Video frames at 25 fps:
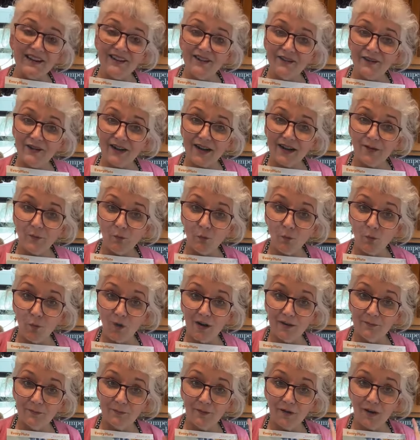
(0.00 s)
You get
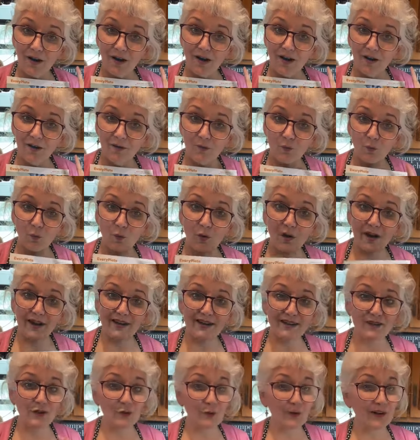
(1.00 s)
one uh,
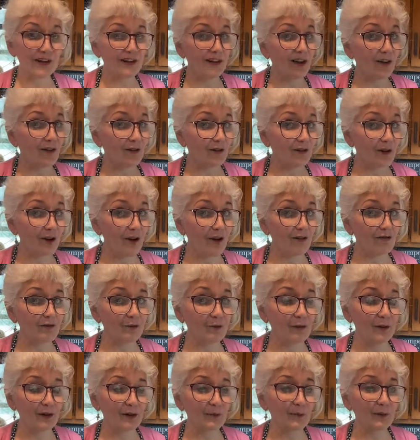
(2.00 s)
one $20
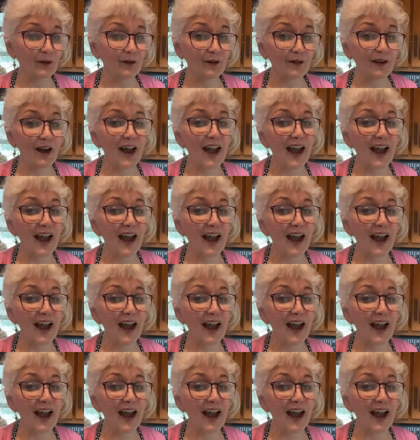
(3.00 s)
off per, per